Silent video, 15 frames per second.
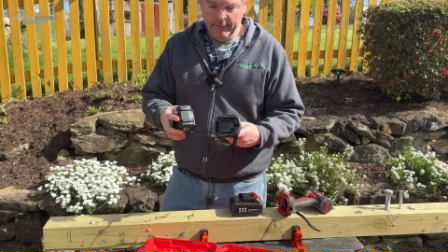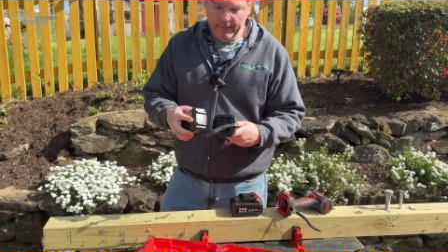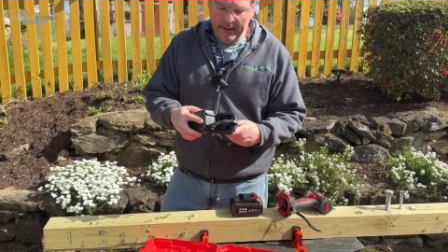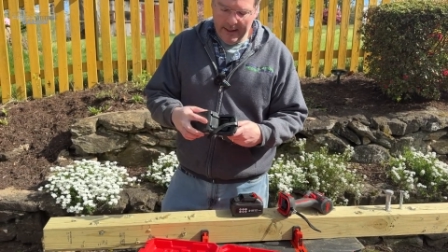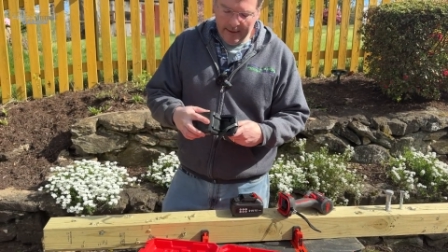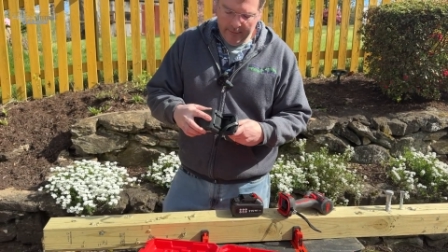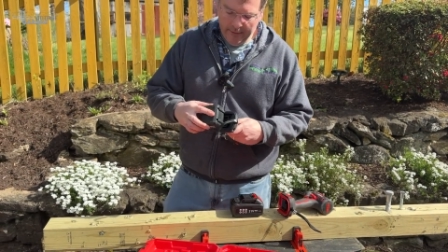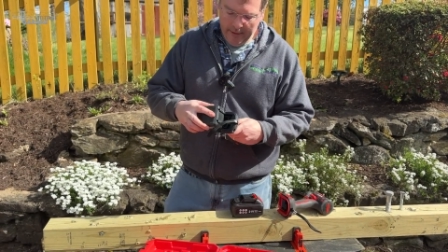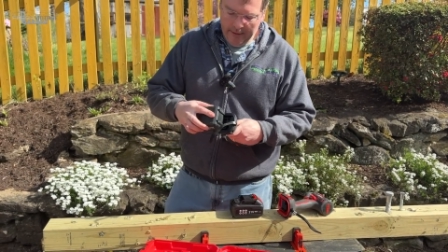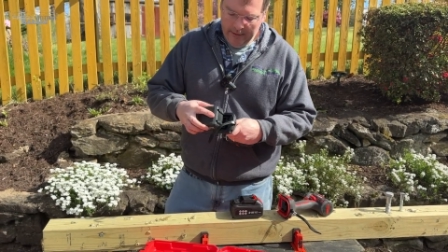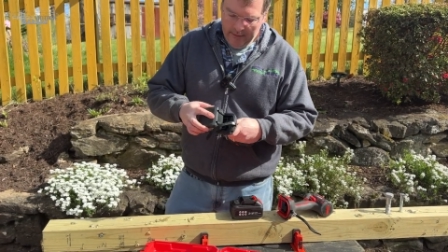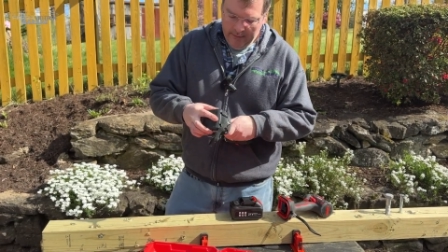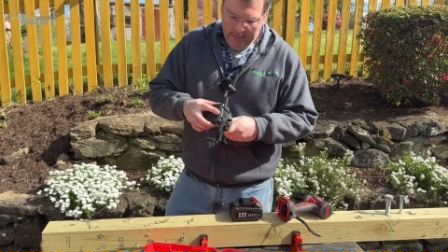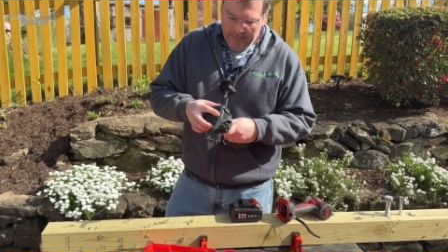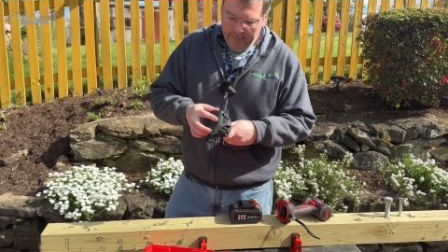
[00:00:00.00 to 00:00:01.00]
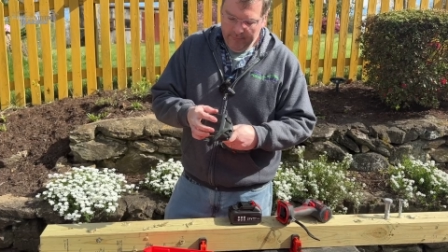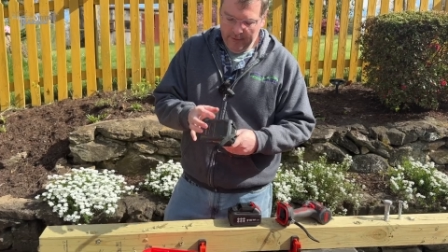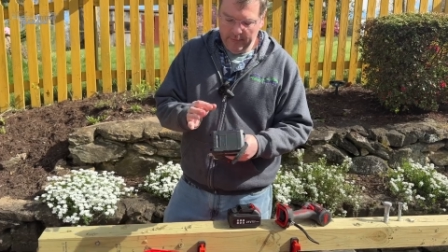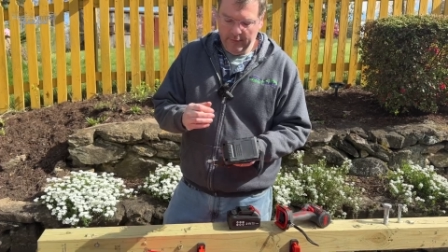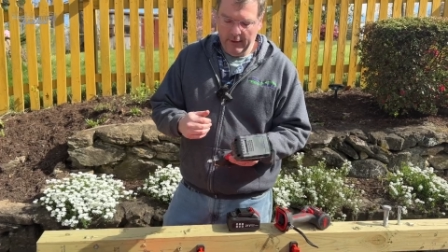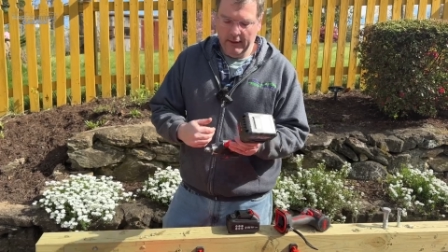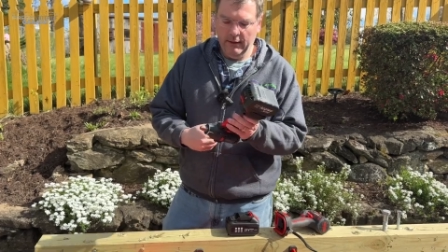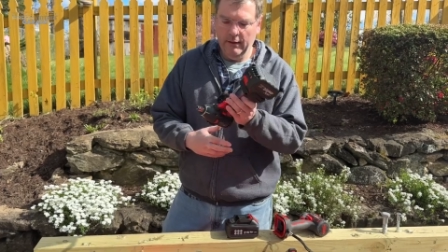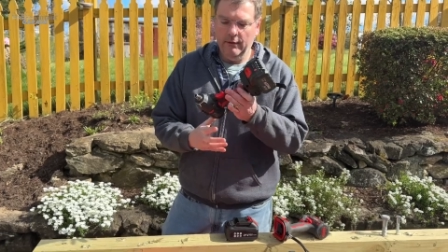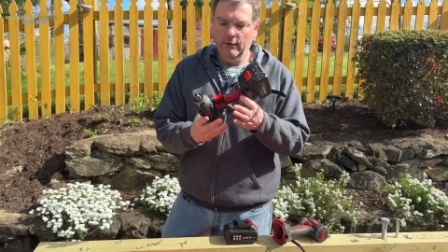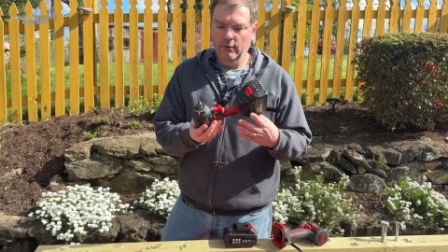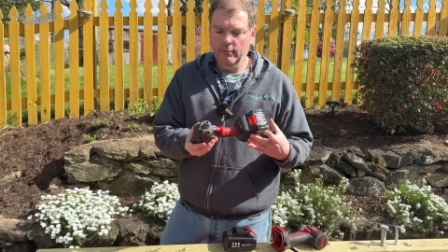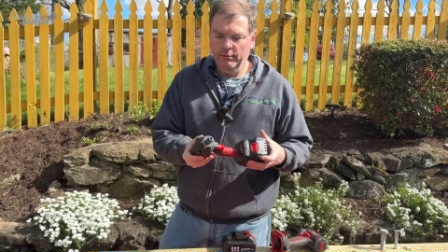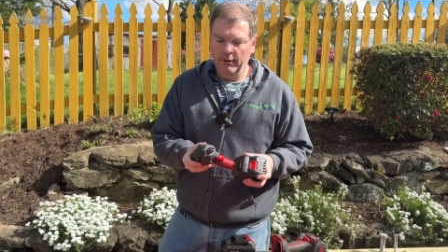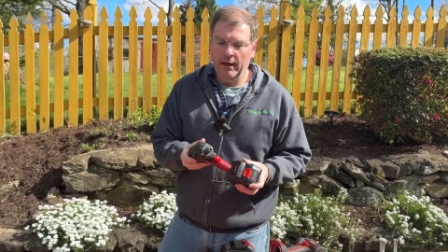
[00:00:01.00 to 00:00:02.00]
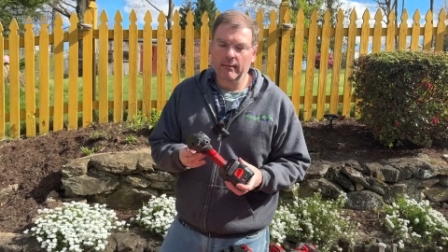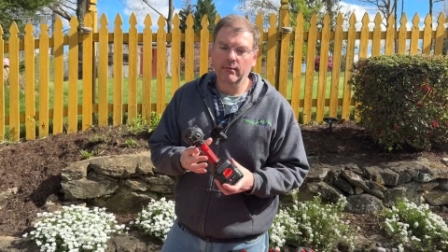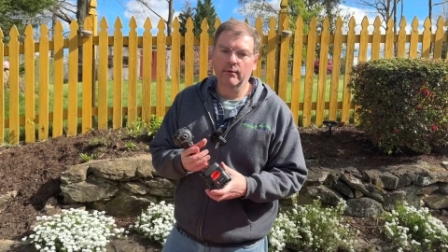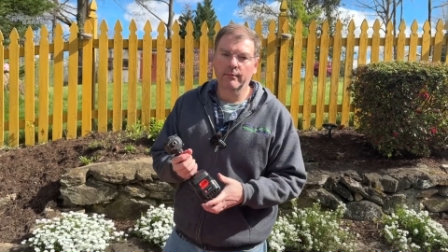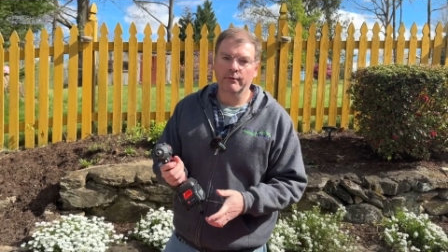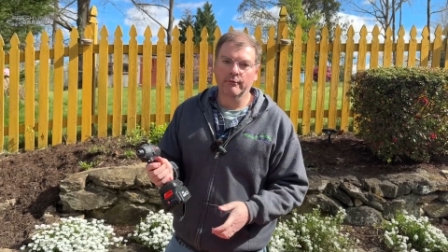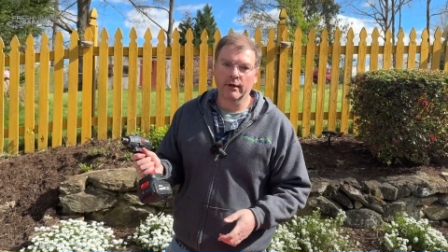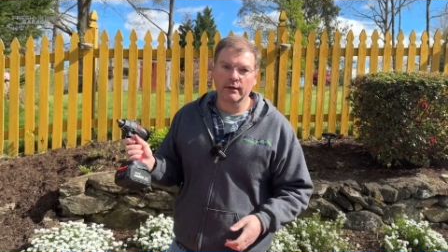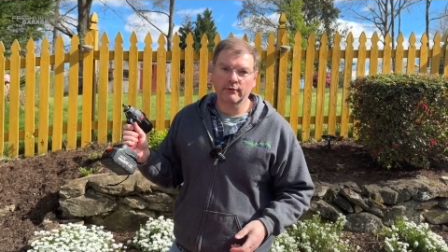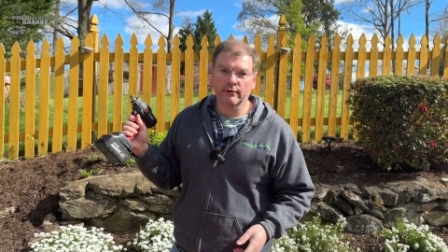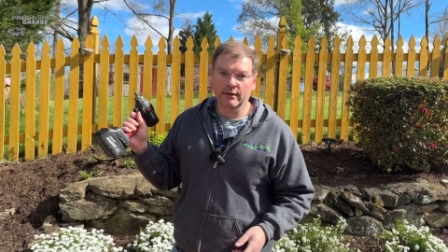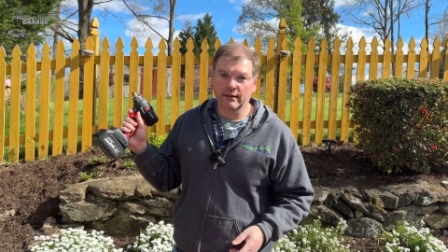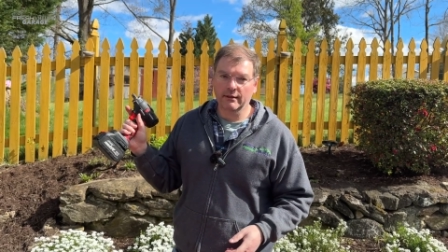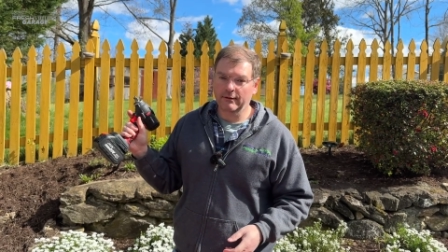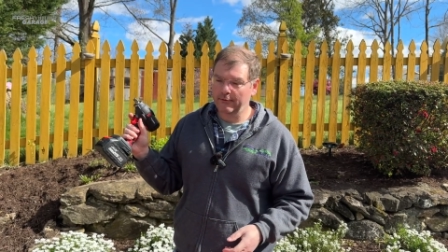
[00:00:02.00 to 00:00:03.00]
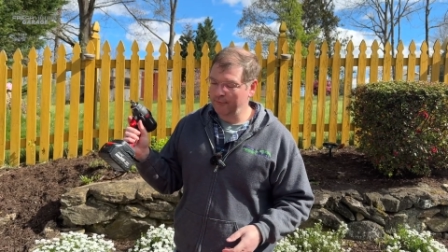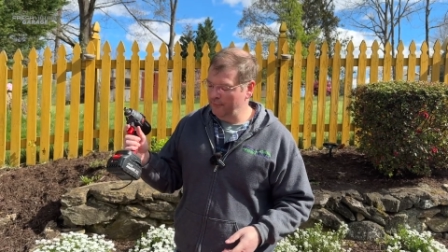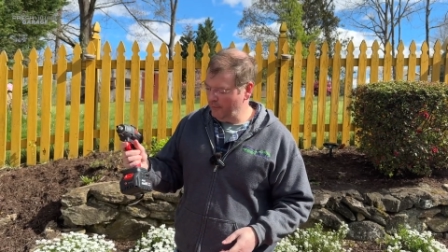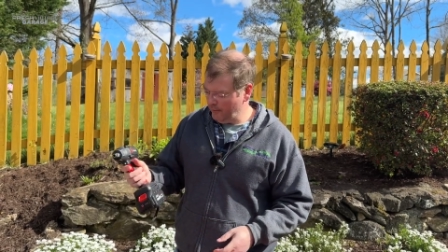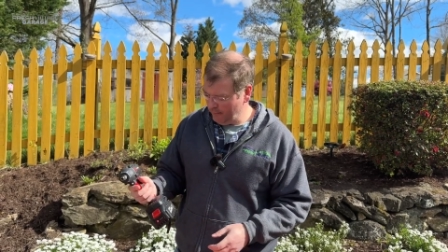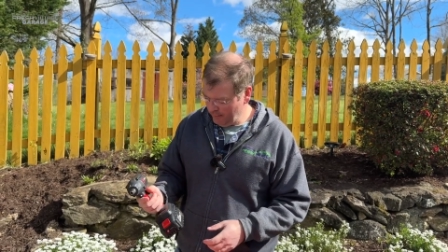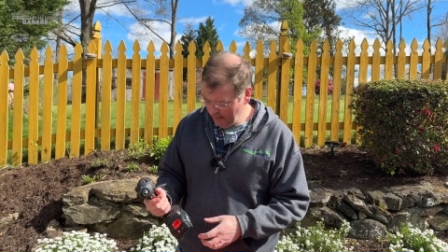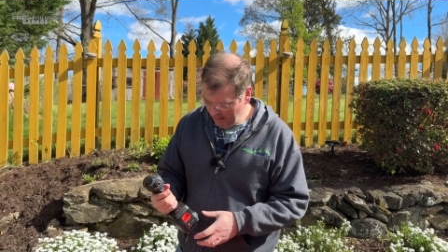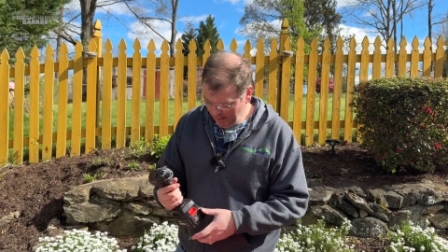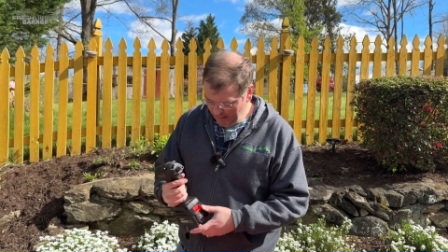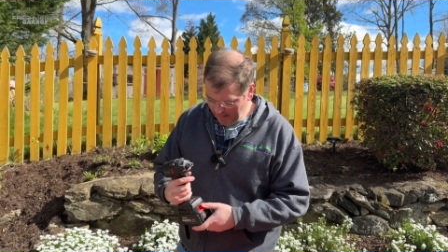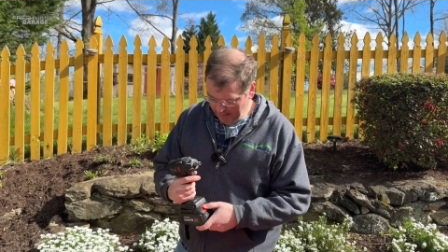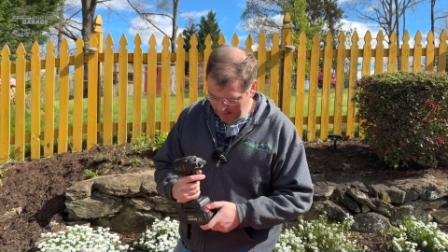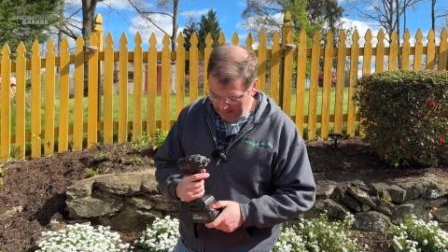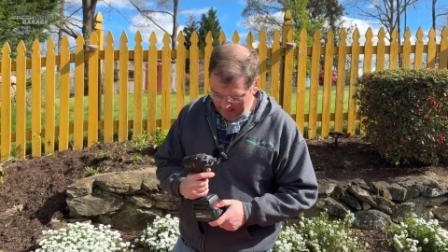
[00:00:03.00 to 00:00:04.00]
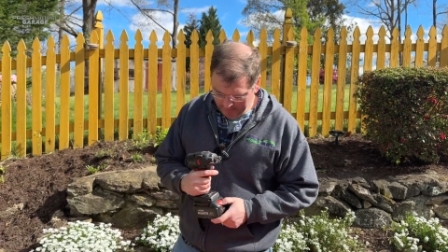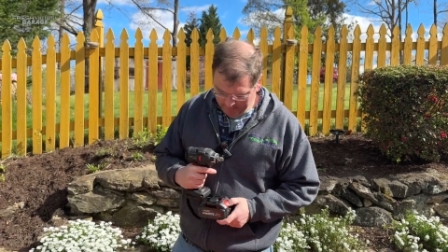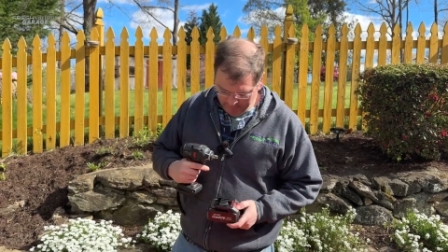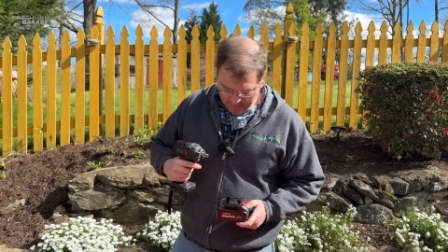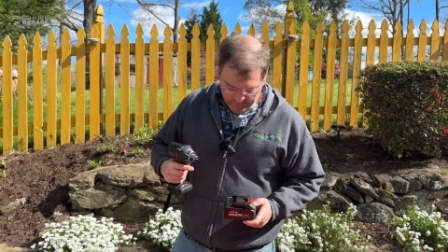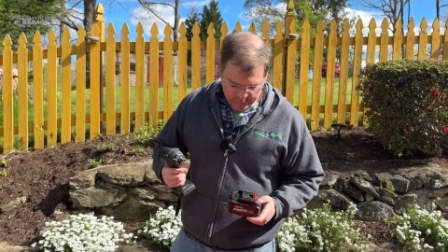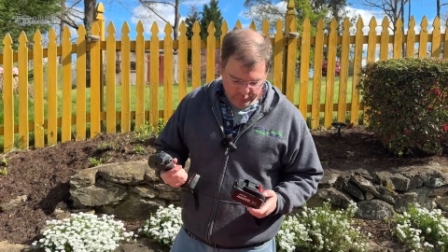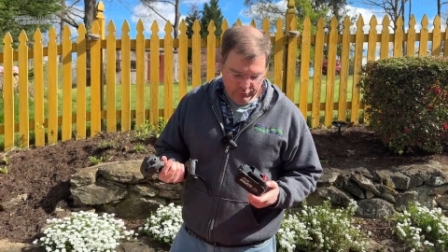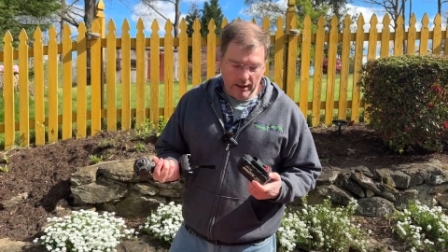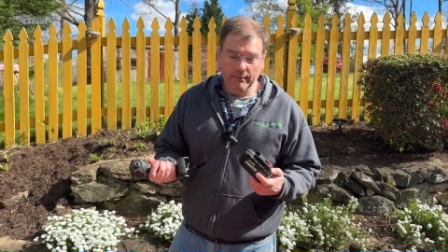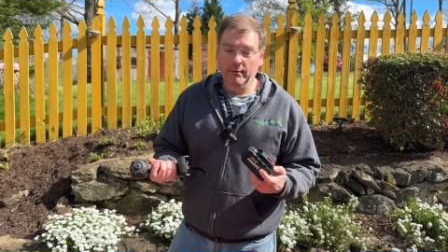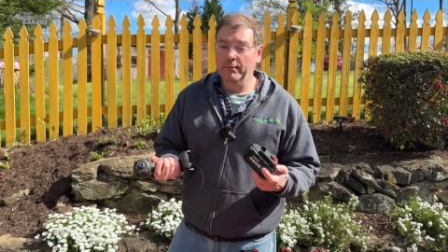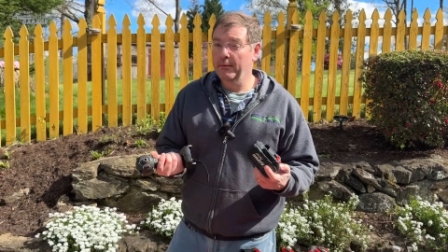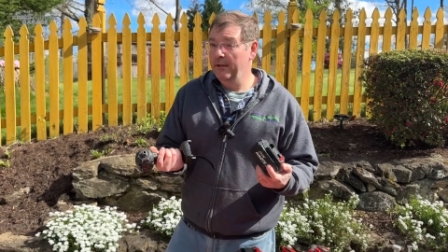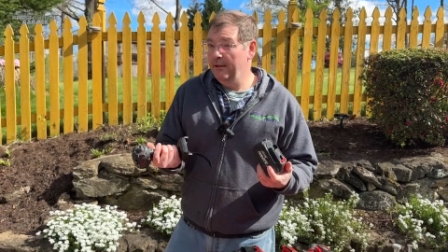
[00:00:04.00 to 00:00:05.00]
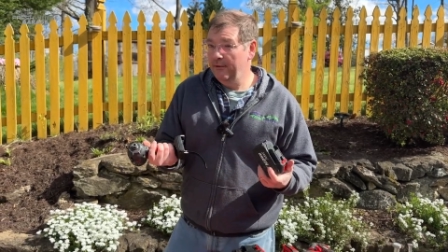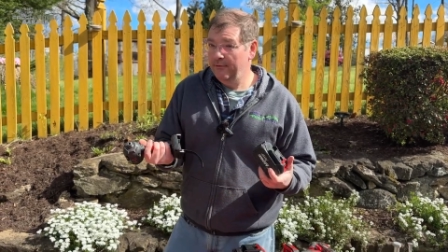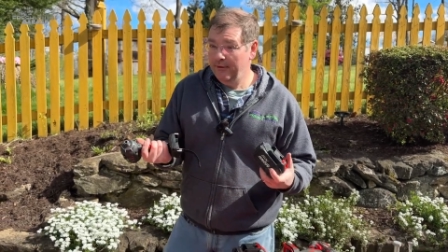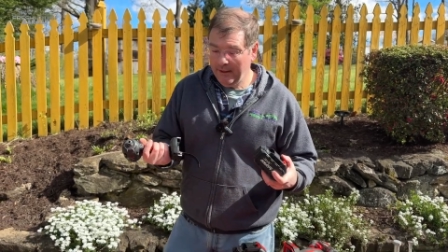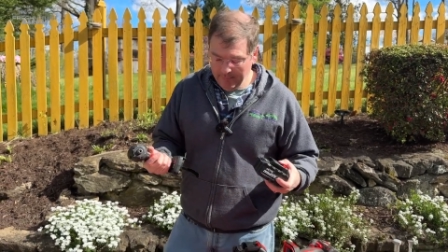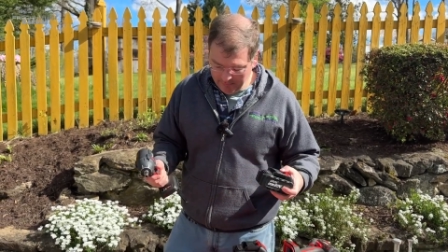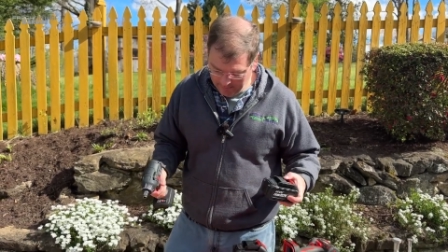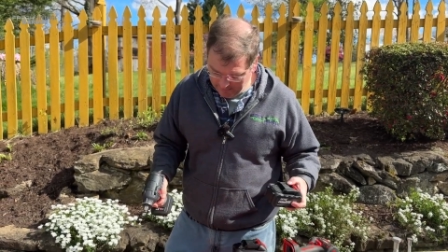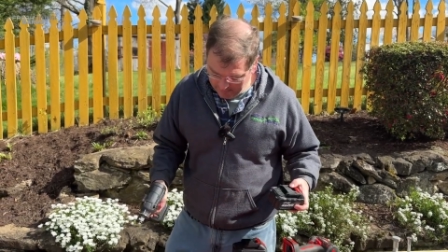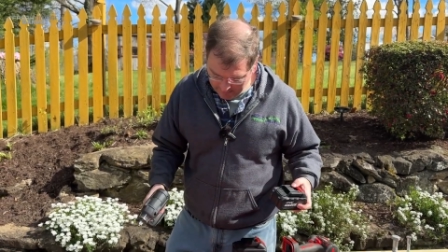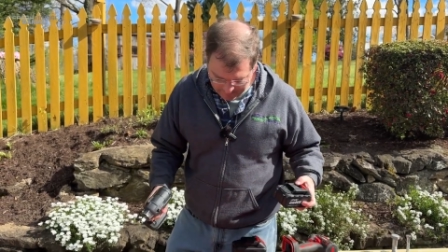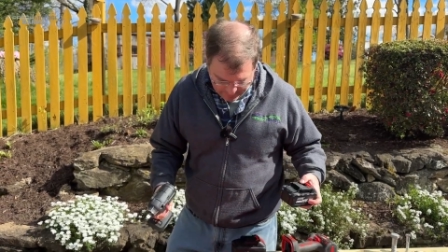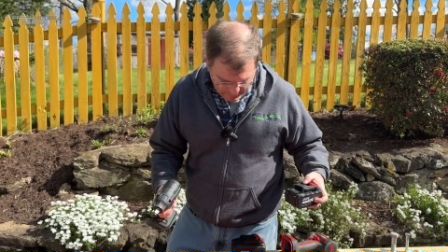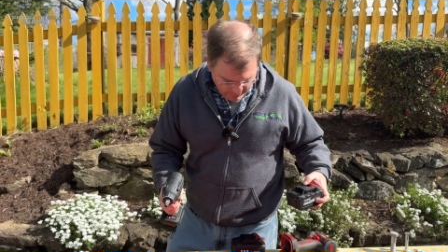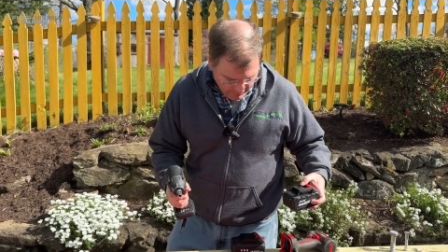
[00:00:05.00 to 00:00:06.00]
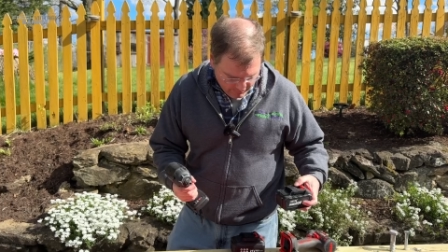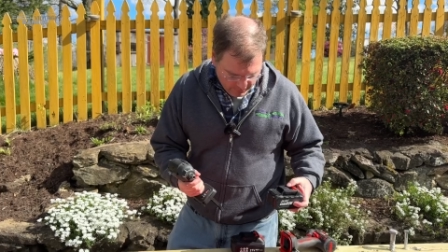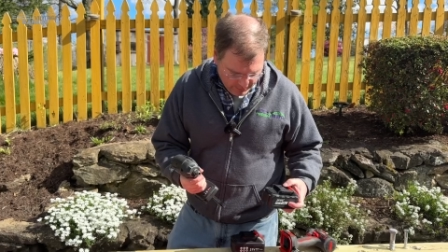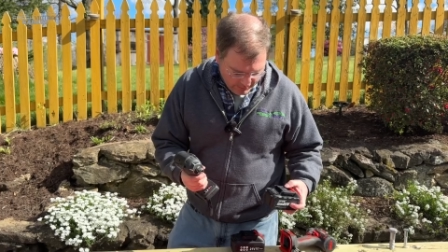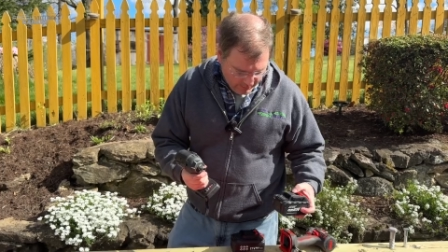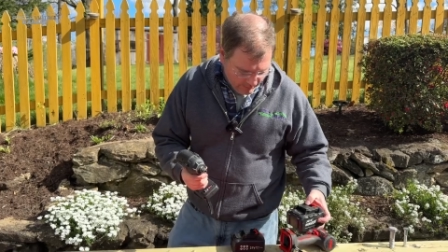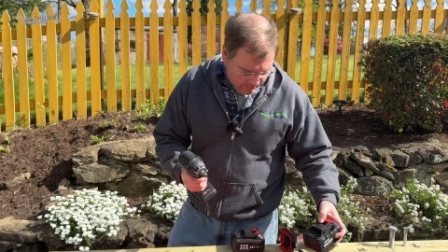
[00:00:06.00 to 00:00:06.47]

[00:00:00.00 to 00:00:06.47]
battery fits on here no problem and runs it. So probably the same thing, but let